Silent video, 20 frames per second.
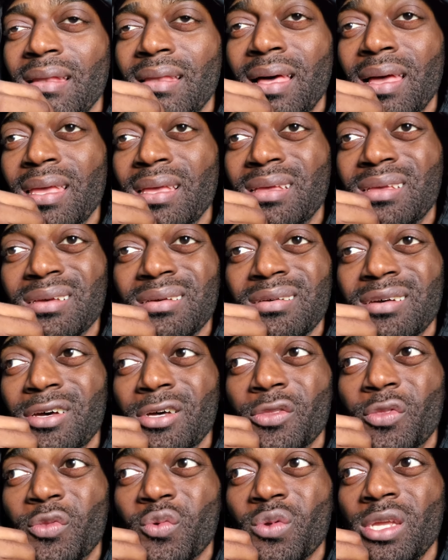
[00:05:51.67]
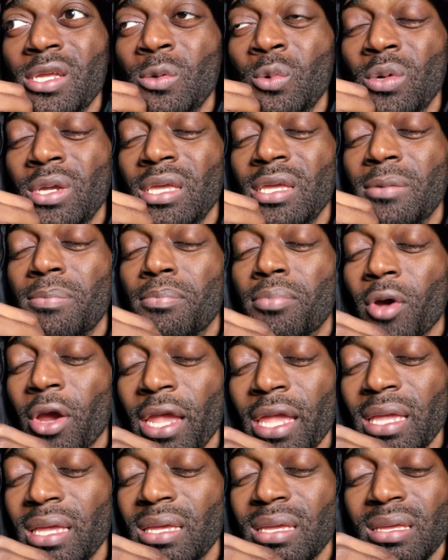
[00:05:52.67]
like a three week
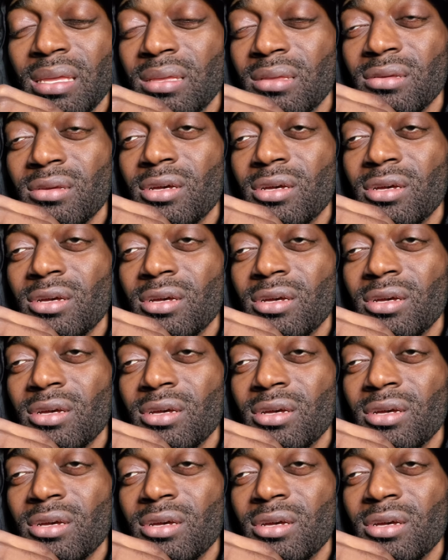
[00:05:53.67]
break,